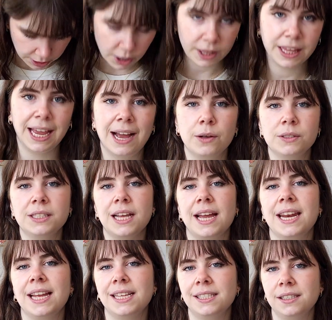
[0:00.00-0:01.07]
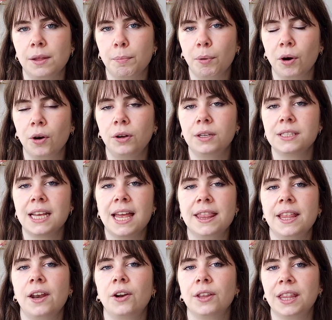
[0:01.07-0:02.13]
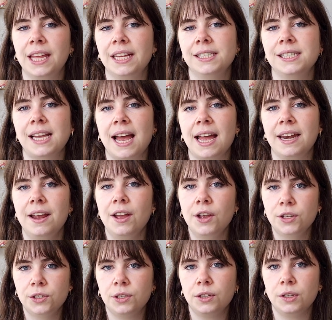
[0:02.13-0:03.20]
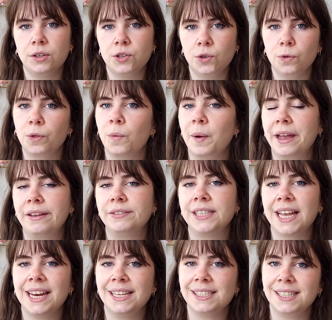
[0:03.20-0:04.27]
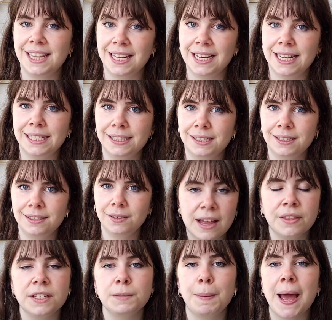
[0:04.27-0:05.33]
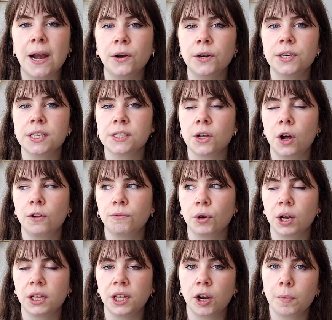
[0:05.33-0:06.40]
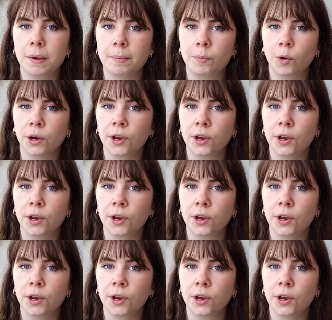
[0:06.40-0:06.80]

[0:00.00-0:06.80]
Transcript: on the outside is the purls, and then on the inside to do the waves, it is the knit. Now this pattern does call for a little bit more